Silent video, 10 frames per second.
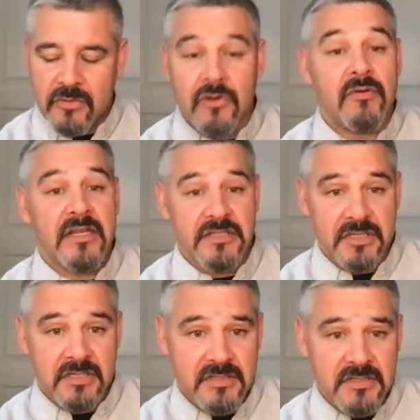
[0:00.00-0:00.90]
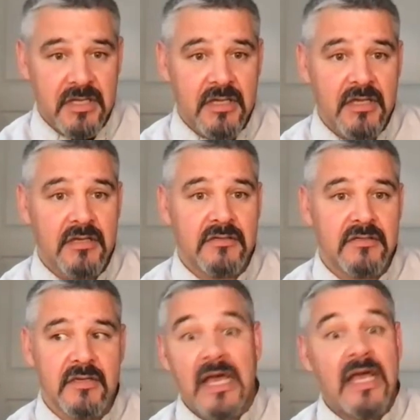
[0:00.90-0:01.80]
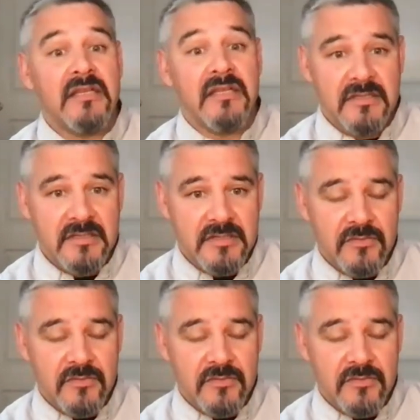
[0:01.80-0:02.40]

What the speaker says: corrections and guidance,